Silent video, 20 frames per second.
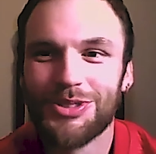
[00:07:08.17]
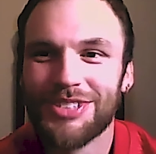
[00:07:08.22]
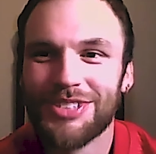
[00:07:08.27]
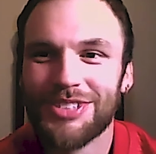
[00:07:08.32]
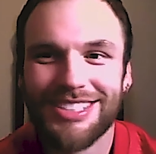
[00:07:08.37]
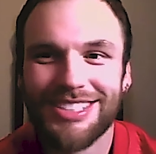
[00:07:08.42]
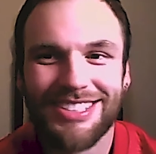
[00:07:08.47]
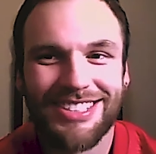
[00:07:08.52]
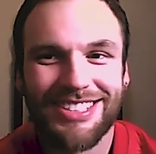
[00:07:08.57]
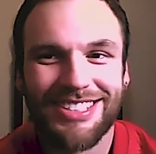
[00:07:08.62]

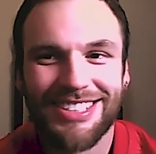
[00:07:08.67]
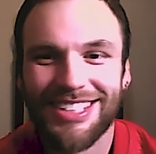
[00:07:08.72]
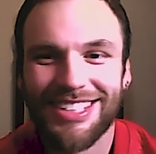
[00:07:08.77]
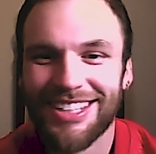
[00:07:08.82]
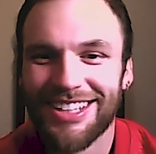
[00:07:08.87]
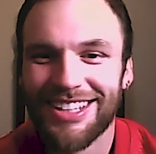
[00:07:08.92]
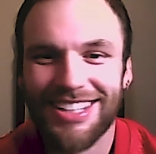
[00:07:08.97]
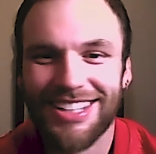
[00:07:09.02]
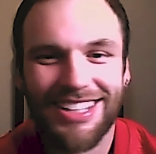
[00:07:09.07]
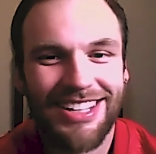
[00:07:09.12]
That's
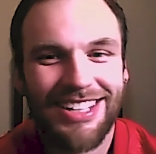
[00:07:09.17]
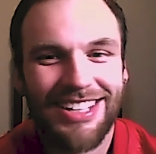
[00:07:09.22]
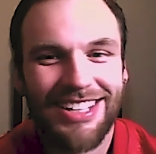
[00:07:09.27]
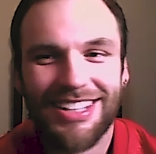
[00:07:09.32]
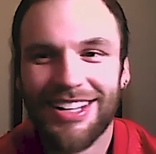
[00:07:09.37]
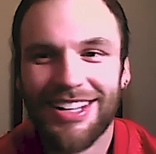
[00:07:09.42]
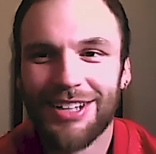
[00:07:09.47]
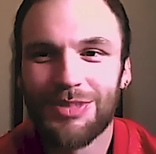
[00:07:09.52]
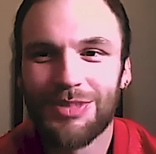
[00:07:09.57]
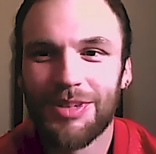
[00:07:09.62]

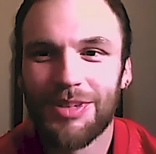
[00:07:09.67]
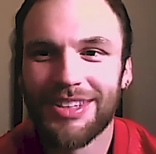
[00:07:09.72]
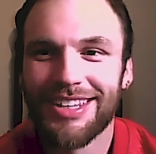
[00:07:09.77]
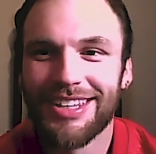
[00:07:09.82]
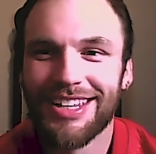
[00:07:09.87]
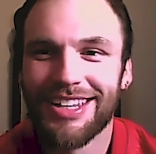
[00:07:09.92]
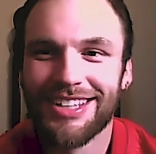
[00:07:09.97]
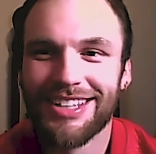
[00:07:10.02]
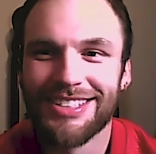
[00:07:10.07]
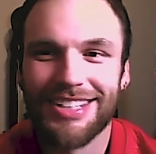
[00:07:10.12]
my
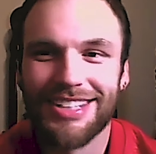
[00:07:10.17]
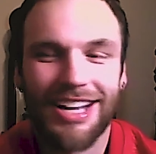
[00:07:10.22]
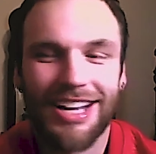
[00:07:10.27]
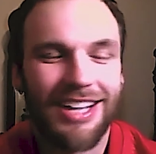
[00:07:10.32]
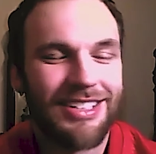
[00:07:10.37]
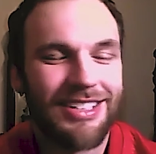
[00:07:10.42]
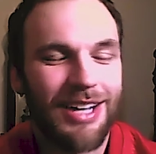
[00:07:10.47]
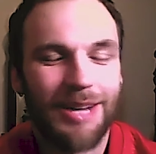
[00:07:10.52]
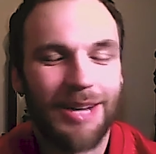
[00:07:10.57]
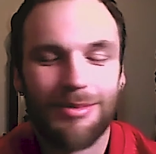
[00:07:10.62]
thing. It's
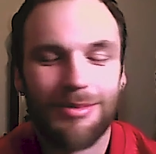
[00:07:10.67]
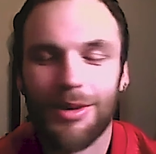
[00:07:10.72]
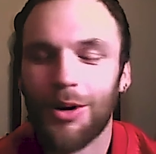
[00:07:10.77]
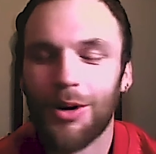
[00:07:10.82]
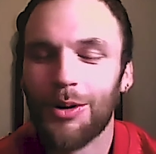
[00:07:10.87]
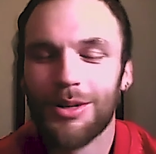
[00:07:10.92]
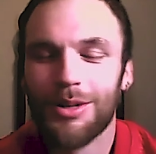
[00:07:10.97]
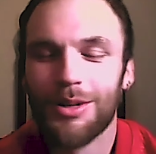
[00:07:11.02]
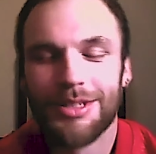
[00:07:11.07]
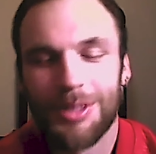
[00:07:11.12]
like I'm
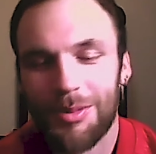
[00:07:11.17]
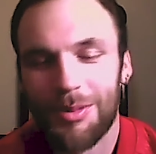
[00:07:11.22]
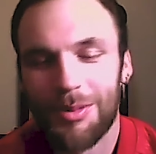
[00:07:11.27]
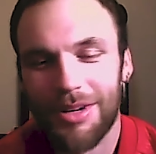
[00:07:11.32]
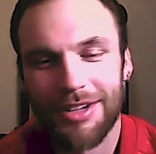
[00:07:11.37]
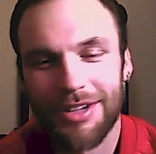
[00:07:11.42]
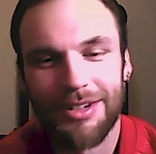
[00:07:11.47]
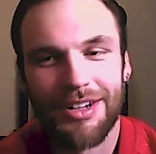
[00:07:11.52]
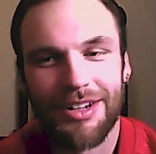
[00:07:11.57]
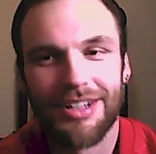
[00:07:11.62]
always on
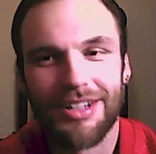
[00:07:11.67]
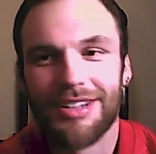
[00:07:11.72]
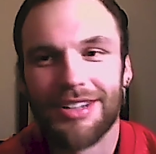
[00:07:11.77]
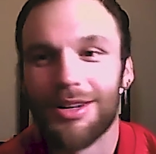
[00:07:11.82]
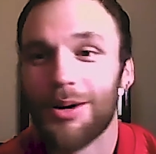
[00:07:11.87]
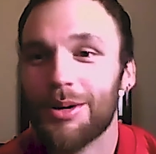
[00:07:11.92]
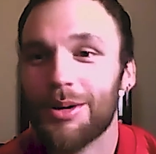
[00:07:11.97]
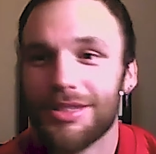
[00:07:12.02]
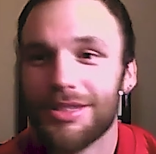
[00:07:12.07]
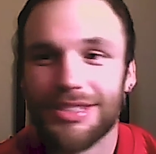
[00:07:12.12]
my grind,
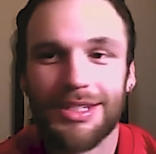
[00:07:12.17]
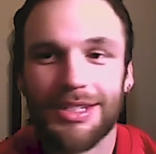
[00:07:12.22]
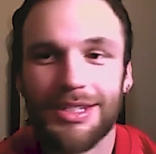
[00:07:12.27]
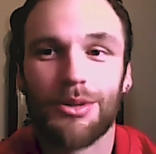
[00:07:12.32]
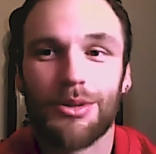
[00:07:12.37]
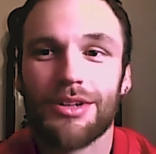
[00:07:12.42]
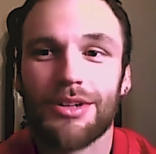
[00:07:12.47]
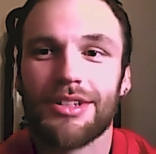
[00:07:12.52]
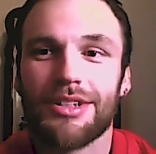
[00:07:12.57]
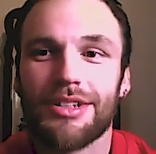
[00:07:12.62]
always
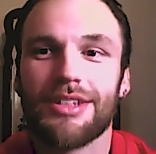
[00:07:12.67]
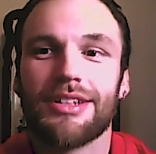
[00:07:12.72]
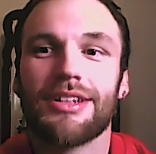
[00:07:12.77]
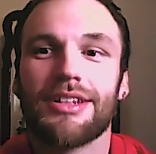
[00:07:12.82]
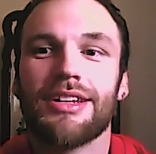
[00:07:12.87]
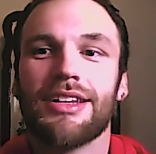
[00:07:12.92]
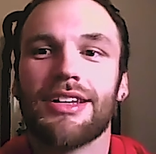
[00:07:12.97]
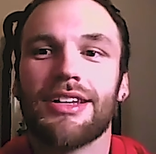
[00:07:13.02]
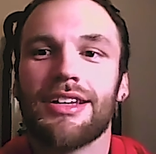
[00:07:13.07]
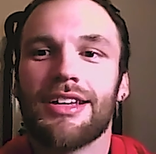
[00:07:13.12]
networking,
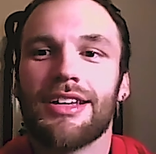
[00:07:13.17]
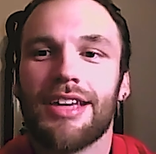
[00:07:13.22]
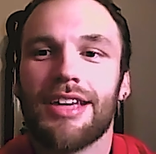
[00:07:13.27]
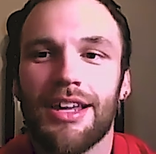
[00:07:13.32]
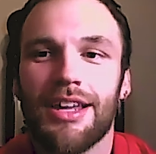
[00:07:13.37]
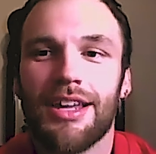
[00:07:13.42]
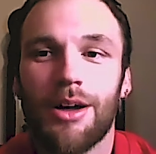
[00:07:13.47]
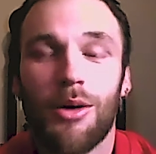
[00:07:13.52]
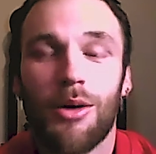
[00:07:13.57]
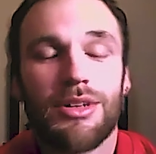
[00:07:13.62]

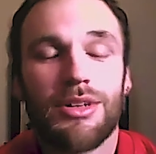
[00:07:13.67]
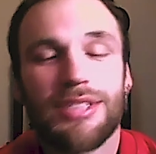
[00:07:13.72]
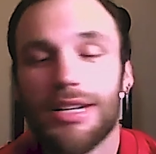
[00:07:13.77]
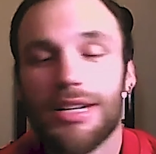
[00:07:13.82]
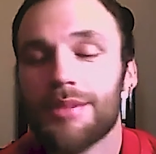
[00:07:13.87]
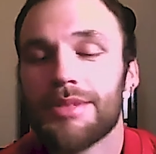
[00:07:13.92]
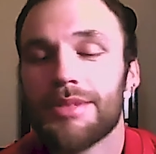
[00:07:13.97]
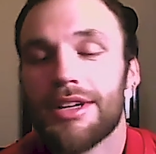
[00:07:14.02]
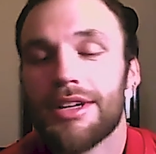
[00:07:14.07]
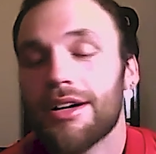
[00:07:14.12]
and always
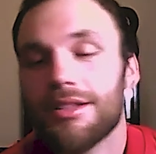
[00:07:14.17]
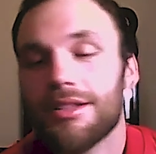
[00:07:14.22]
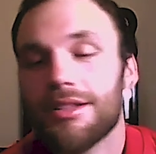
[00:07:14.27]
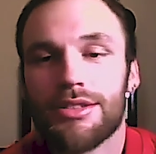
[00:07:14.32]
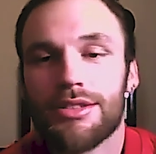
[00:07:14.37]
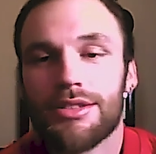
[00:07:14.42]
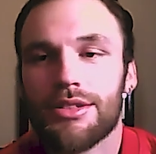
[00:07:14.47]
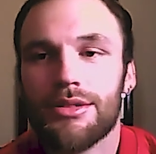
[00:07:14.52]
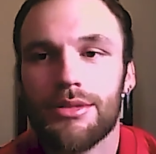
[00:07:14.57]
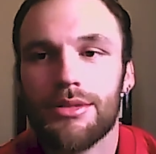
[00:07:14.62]
helping
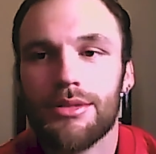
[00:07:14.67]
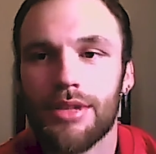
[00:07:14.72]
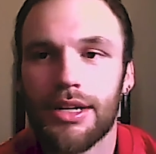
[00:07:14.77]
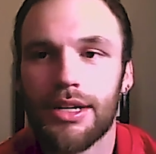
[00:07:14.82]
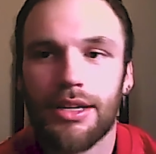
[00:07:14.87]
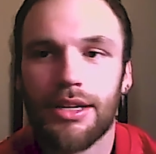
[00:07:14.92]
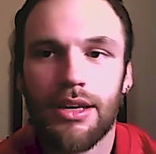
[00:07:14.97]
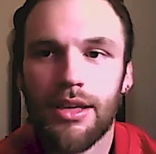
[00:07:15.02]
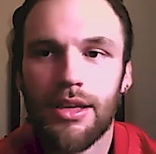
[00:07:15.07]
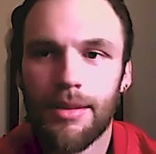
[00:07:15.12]
others too.
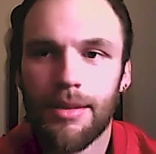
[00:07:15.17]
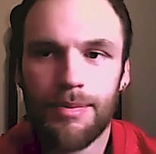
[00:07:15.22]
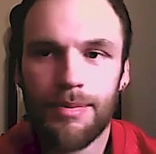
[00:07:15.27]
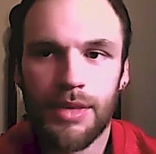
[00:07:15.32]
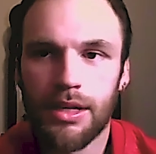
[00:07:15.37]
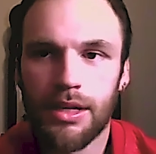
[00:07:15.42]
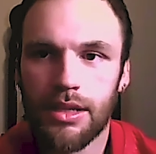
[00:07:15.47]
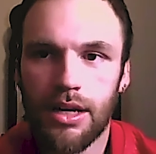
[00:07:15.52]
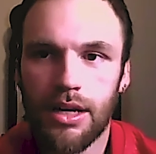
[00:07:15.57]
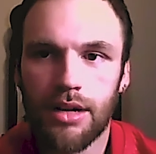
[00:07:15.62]
Like
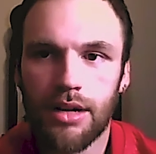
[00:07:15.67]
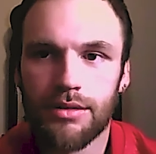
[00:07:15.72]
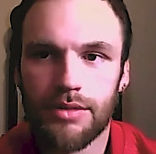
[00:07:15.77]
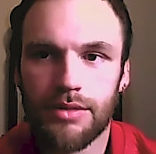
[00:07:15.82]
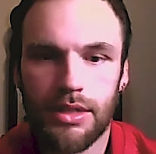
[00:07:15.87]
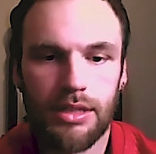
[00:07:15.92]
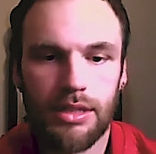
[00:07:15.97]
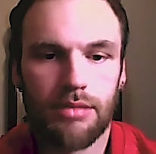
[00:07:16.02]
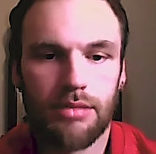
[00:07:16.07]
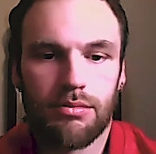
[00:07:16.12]
a lot of
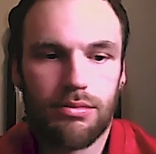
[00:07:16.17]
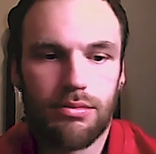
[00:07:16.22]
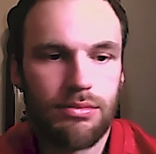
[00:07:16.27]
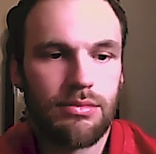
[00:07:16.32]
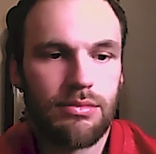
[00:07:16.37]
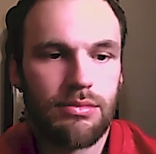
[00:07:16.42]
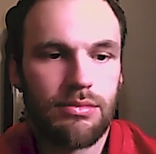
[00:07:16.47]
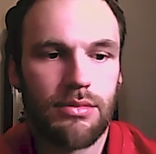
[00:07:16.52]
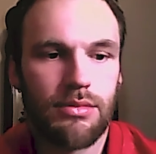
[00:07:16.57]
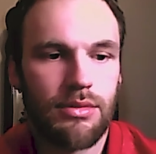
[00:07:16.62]
like
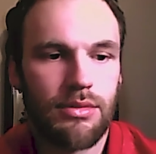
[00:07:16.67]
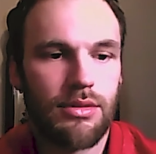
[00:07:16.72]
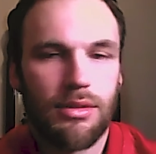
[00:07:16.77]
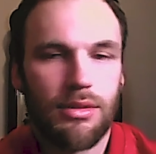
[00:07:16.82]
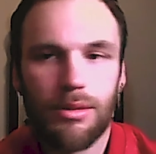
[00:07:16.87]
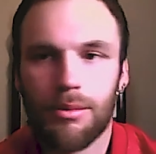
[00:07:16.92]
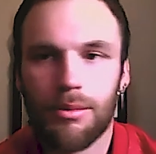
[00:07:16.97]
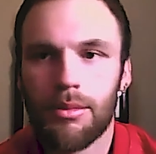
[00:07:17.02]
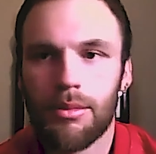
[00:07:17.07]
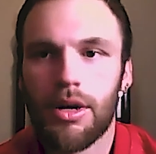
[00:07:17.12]

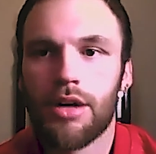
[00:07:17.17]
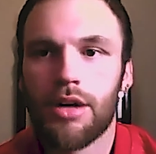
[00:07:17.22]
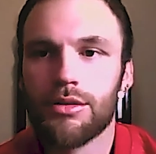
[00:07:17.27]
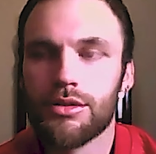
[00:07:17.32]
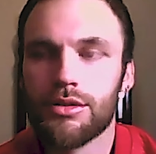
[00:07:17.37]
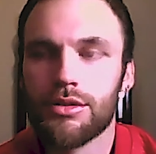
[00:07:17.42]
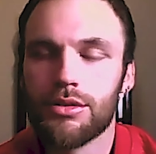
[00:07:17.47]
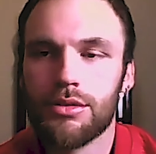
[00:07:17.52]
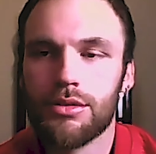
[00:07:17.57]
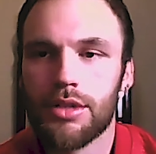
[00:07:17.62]

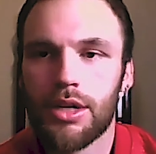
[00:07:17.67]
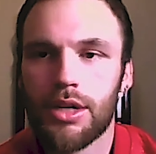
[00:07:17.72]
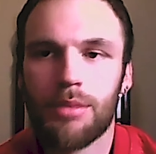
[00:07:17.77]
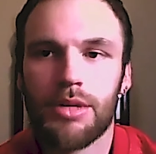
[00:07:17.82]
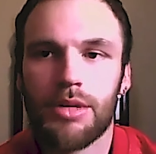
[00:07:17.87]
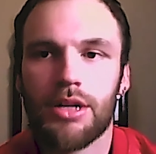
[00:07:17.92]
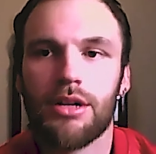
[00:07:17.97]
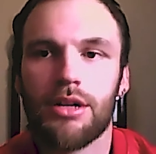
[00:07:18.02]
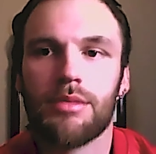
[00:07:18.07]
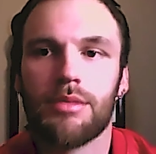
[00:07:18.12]
models who are
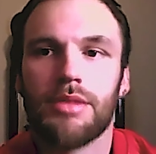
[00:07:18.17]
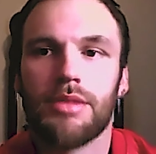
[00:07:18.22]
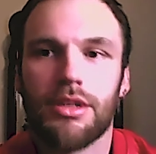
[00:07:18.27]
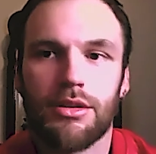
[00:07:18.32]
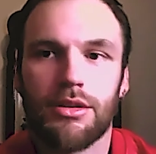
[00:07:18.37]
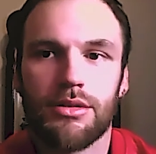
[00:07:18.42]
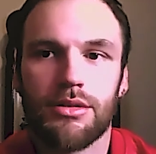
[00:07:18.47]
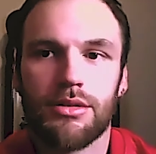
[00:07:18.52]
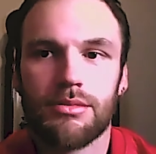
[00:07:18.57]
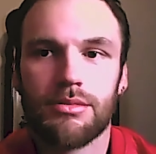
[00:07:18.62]
coming up,
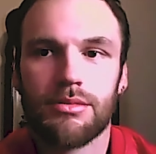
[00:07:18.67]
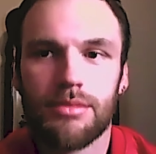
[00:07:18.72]
you know,